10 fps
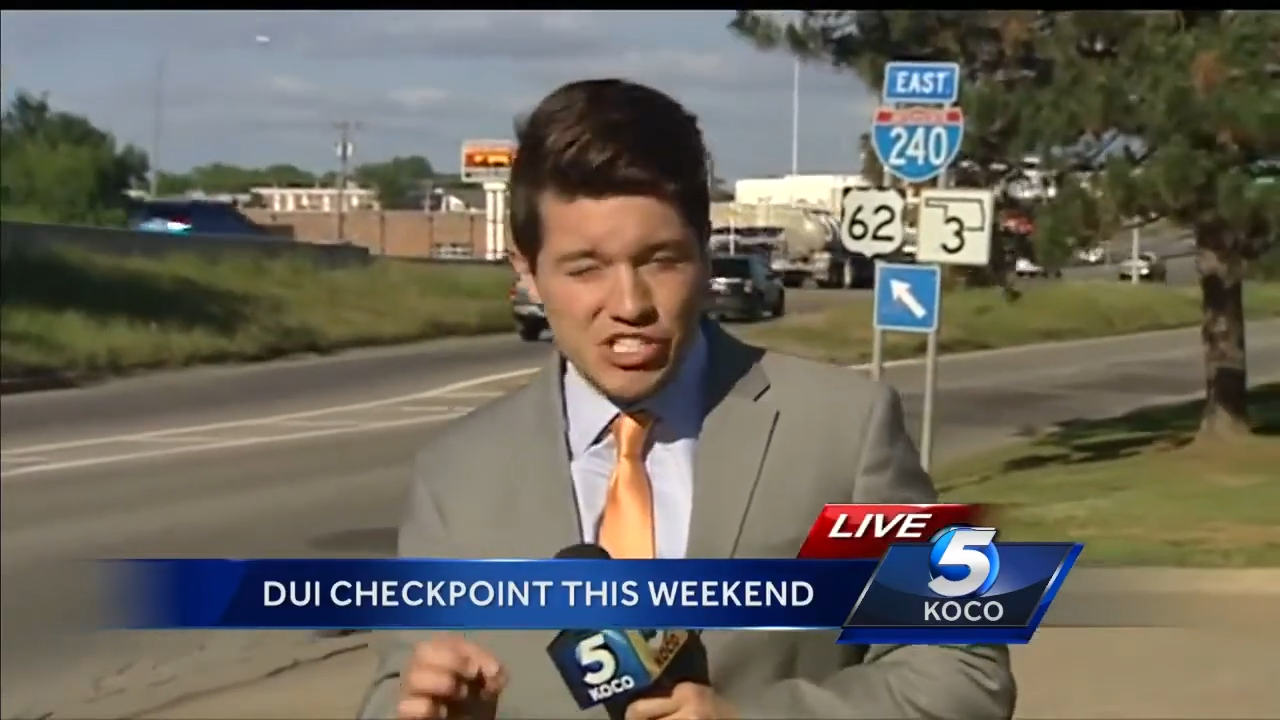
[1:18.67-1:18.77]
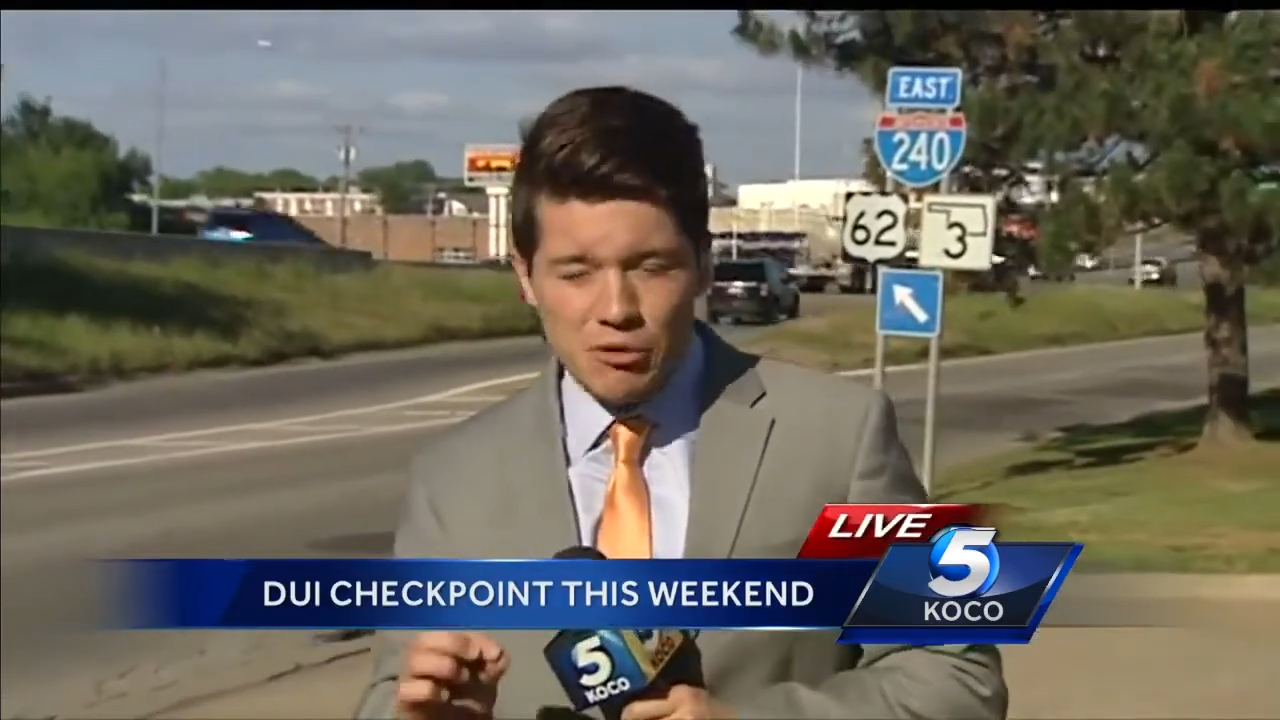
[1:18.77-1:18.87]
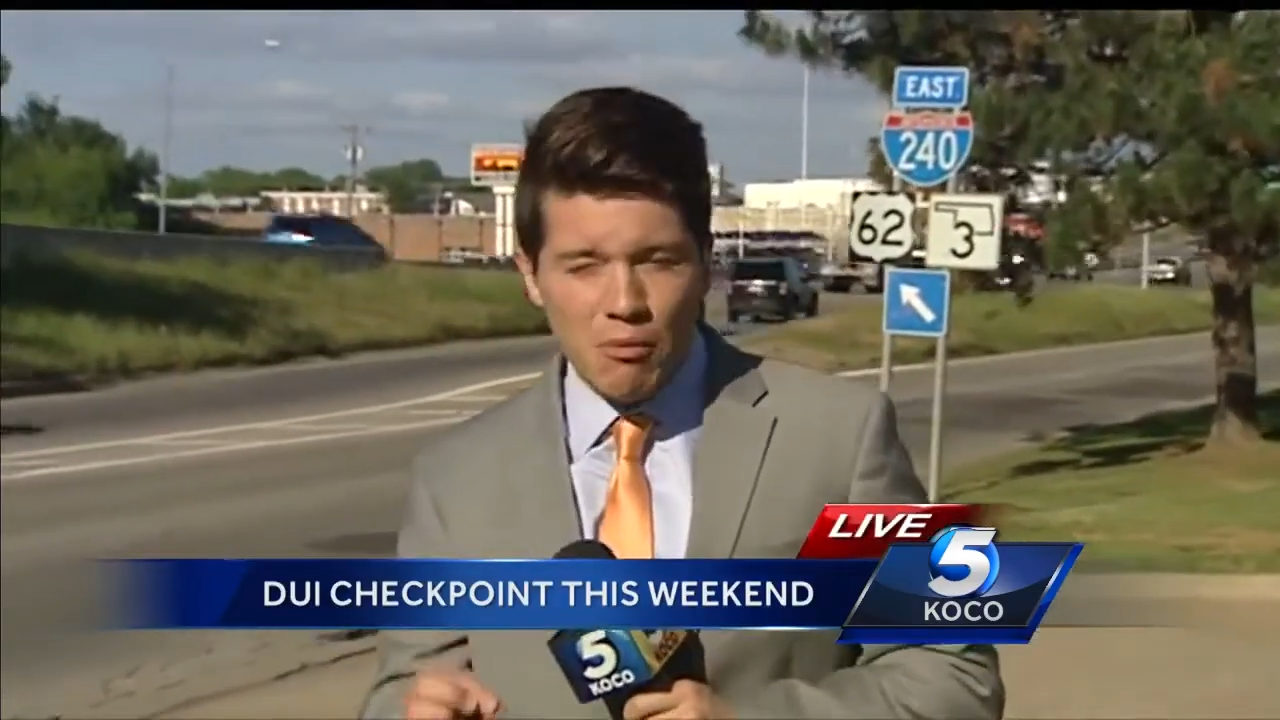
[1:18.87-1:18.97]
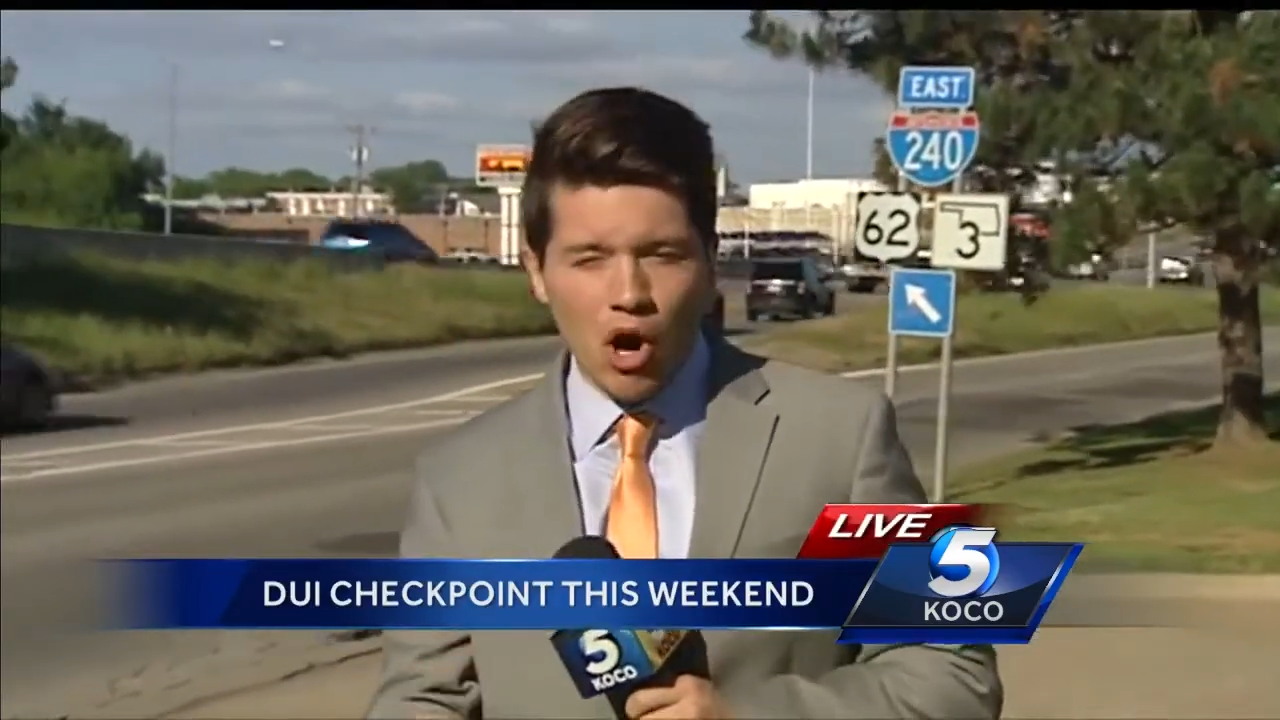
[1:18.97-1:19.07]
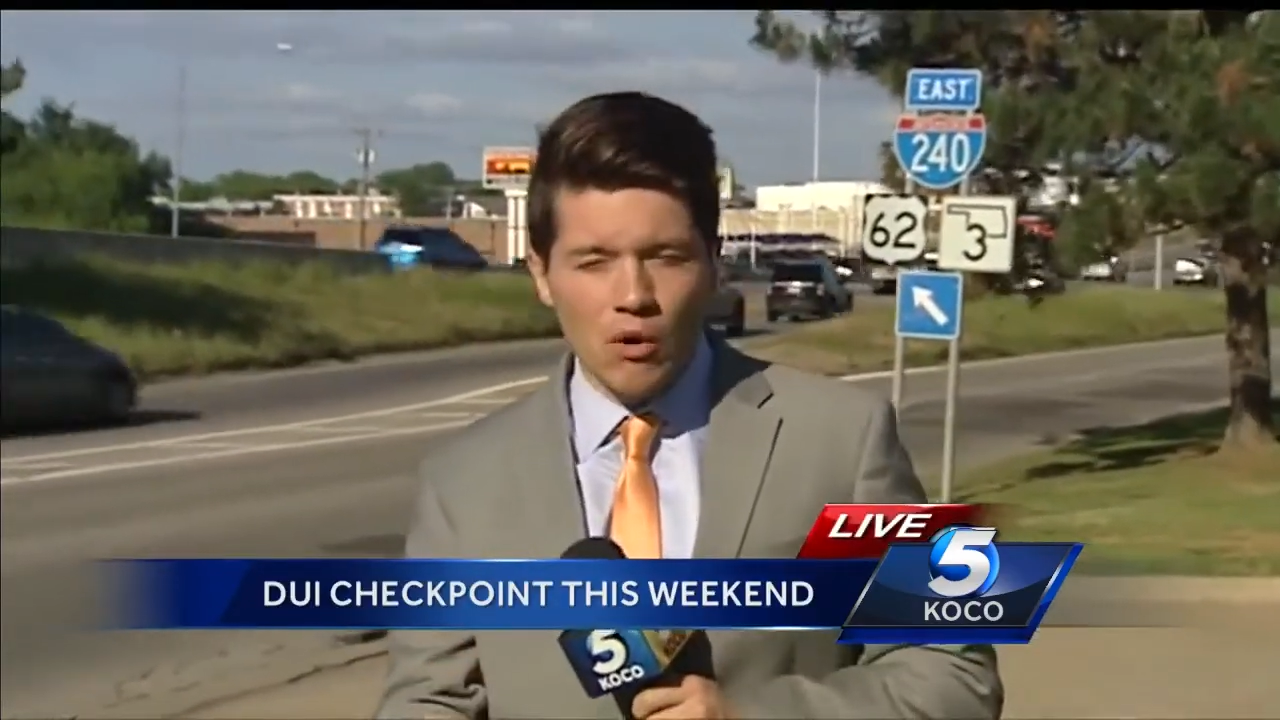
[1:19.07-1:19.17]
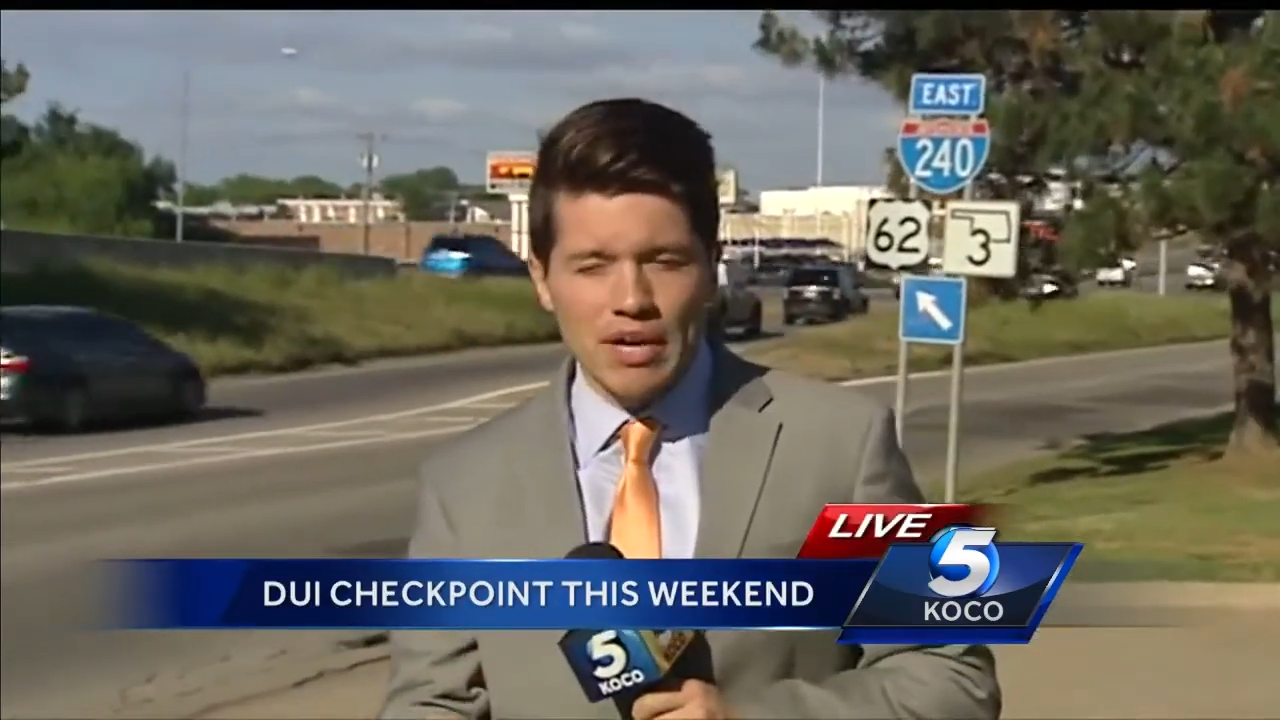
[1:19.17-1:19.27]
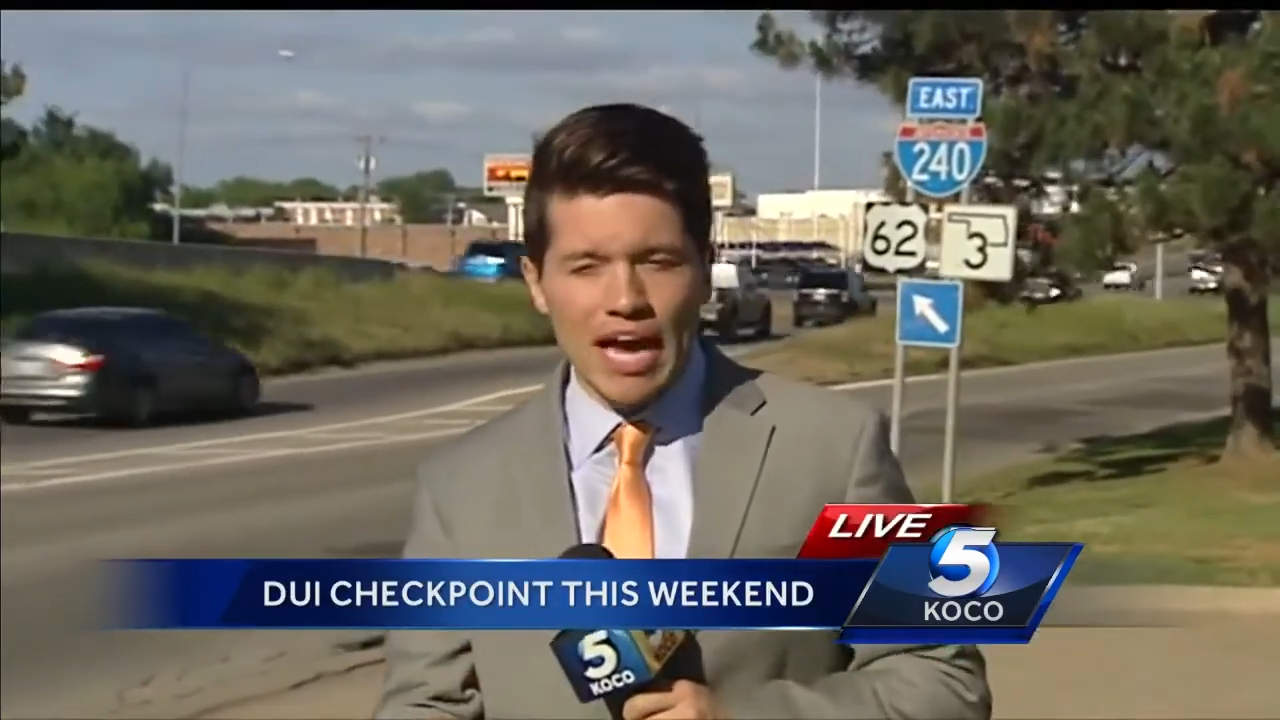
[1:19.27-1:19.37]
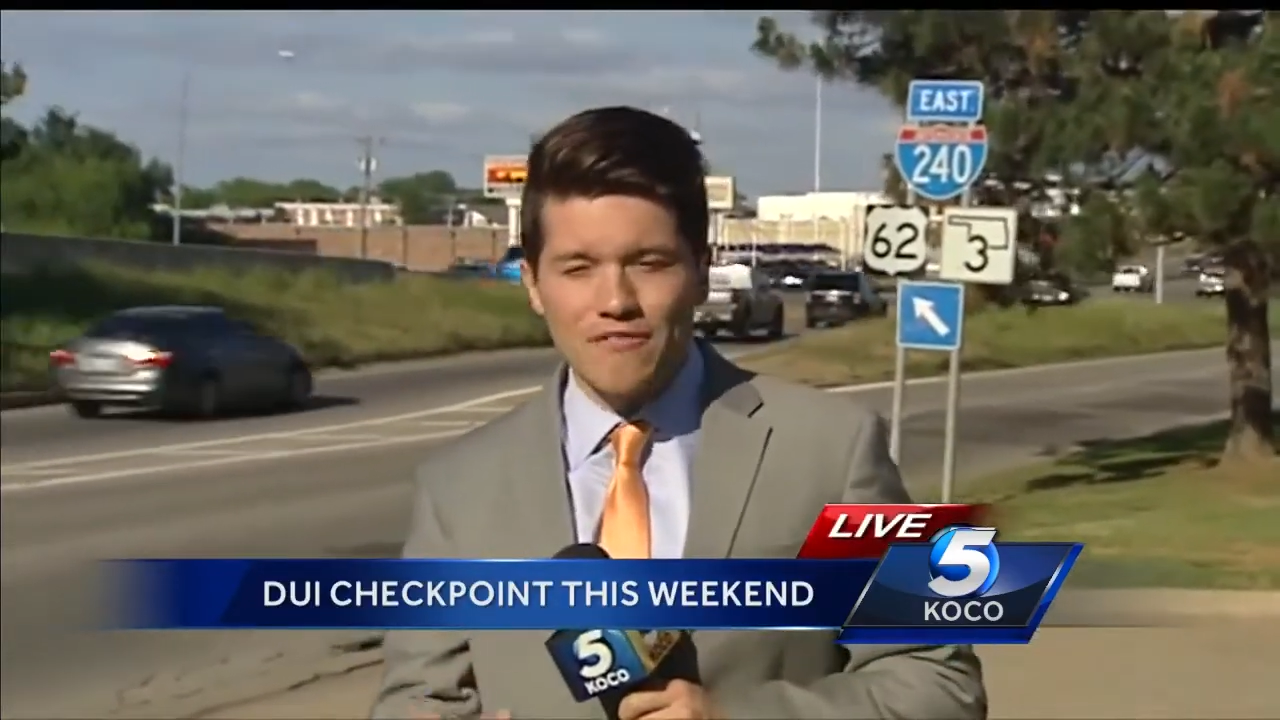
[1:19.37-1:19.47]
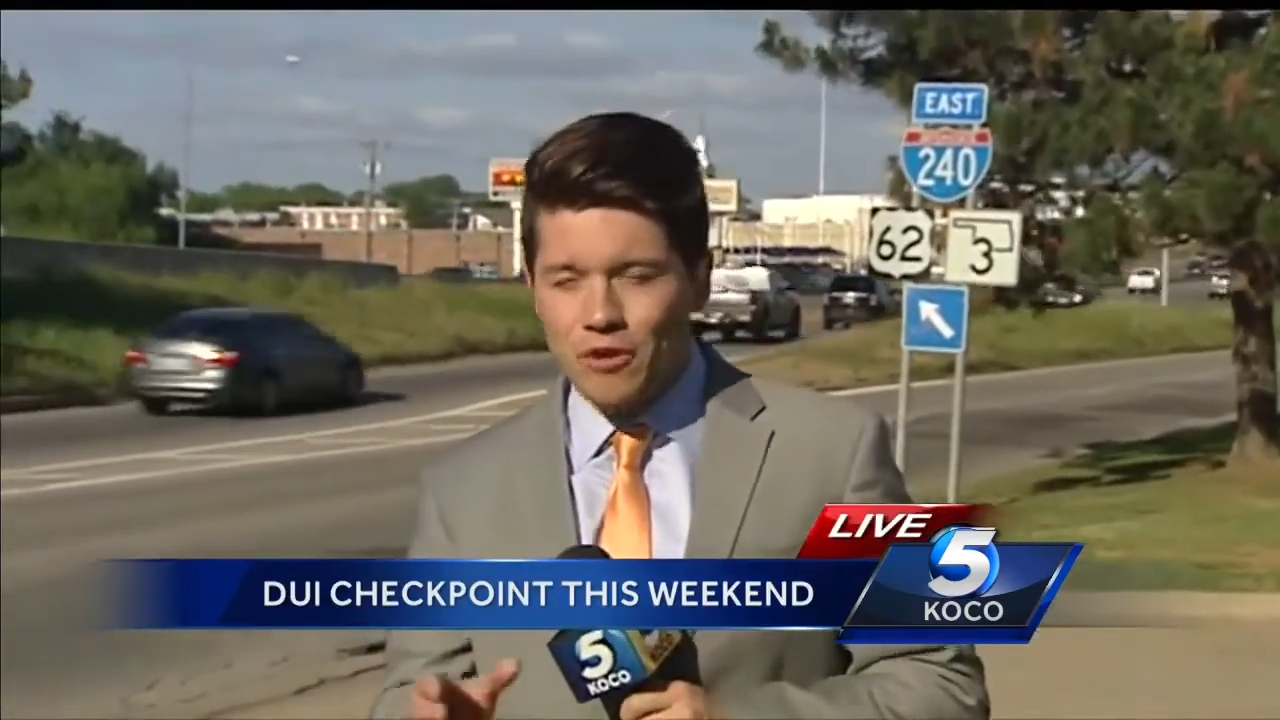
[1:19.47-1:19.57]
tomorrow night